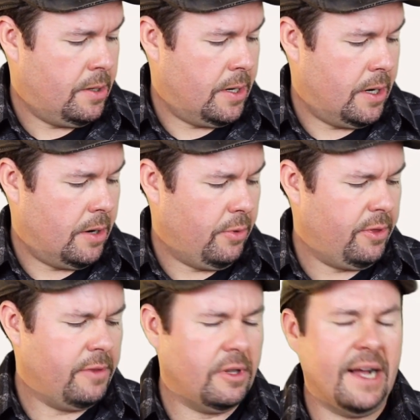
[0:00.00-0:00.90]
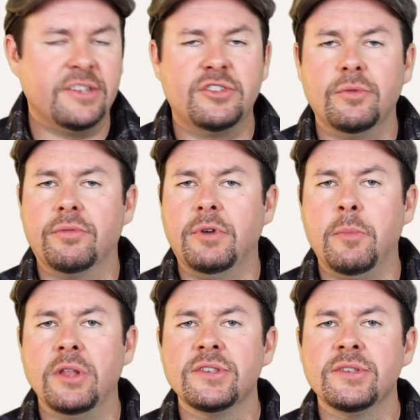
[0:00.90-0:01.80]
uh, within the last two or three
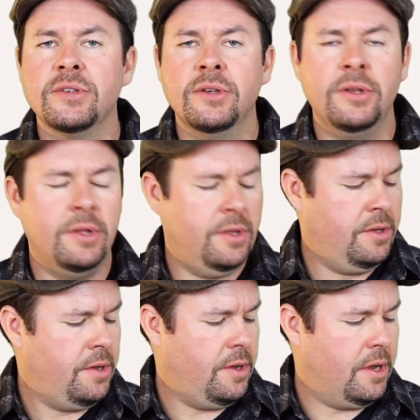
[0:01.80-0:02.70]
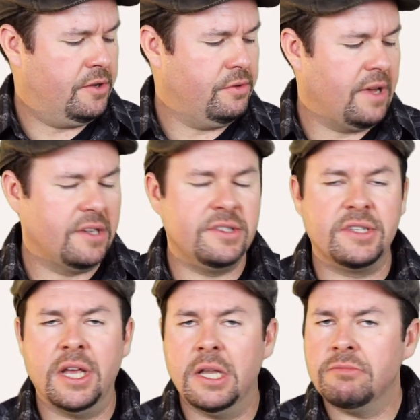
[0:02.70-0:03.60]
months. Yeah,
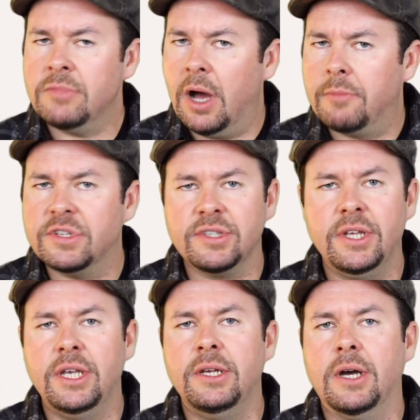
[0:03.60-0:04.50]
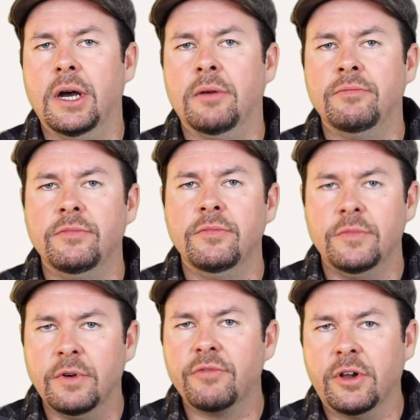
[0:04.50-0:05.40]
2010, obviously uh,
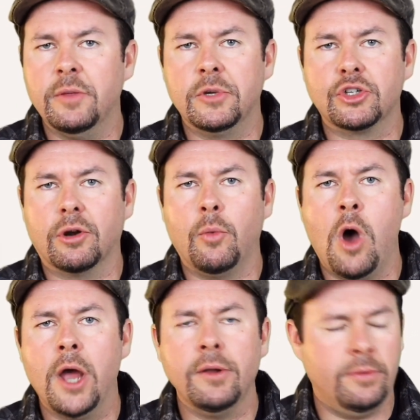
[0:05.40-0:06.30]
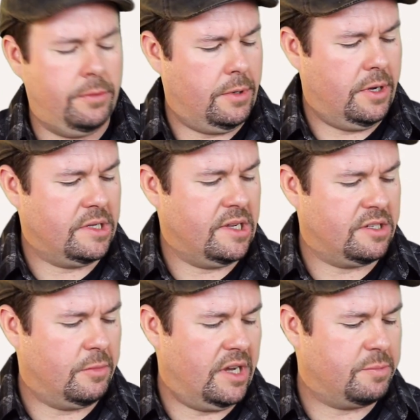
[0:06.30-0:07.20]
a fairly mature wine. it's had
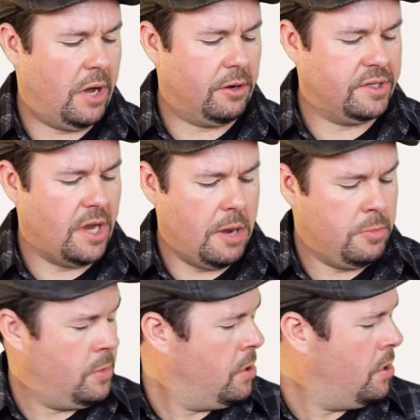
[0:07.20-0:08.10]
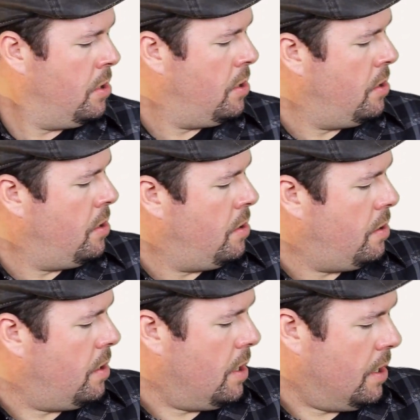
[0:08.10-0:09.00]
some nice bottle time
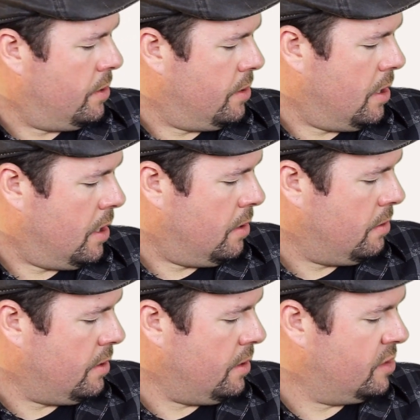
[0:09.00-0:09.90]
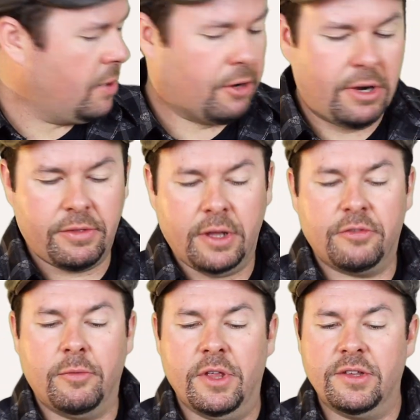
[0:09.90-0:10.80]
and uh, I expect great things
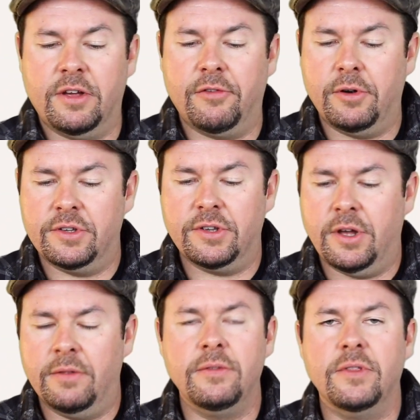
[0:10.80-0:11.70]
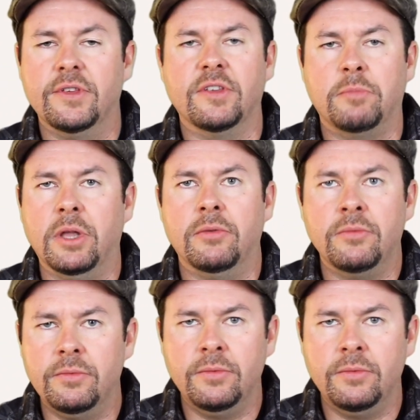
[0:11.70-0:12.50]
from this. I've always uh, this has been